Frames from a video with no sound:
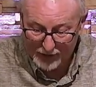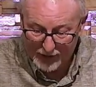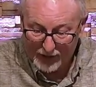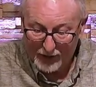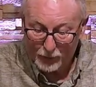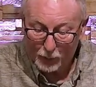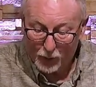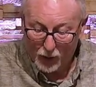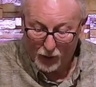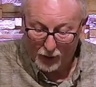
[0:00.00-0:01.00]
and
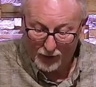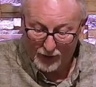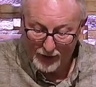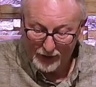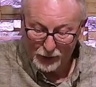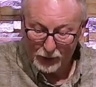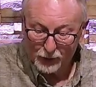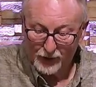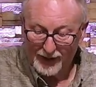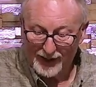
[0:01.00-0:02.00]
wrong.
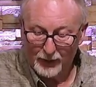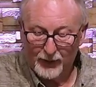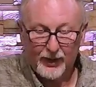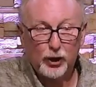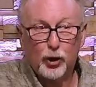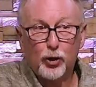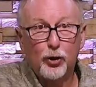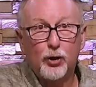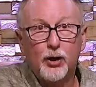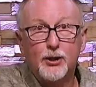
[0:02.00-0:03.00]
Children need to be
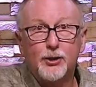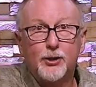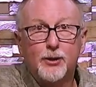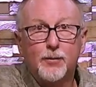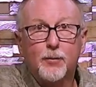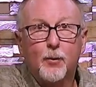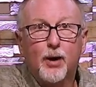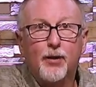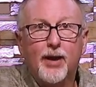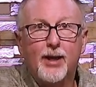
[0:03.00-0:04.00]
encouraged
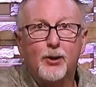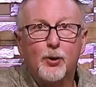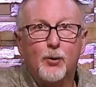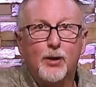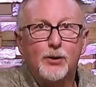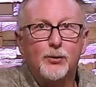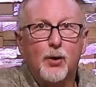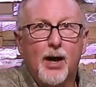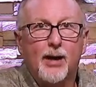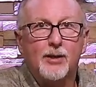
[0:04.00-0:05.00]
when they do what is
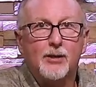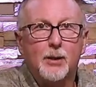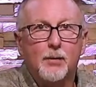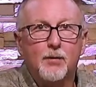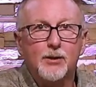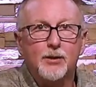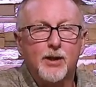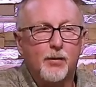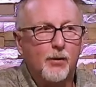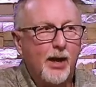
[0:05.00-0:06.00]
right. Some of us
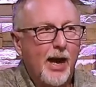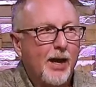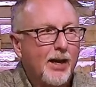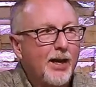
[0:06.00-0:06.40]
never had any